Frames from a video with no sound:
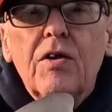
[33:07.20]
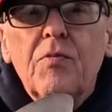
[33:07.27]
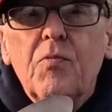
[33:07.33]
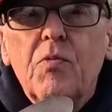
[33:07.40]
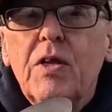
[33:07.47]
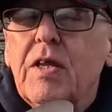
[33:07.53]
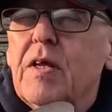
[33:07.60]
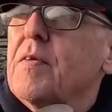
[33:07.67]

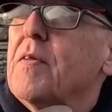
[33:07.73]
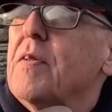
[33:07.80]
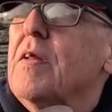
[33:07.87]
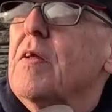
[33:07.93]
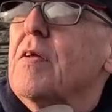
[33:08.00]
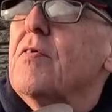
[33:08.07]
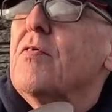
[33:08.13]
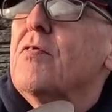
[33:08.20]
with the
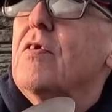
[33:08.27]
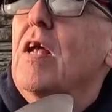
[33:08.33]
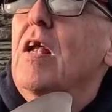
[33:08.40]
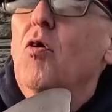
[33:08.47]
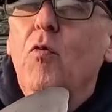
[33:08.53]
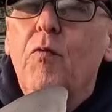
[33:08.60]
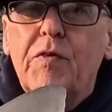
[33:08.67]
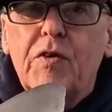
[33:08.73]

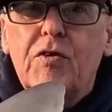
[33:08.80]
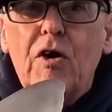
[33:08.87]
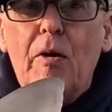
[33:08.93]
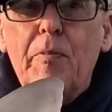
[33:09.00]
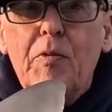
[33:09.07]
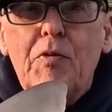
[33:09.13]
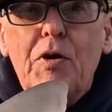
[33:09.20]
still over the top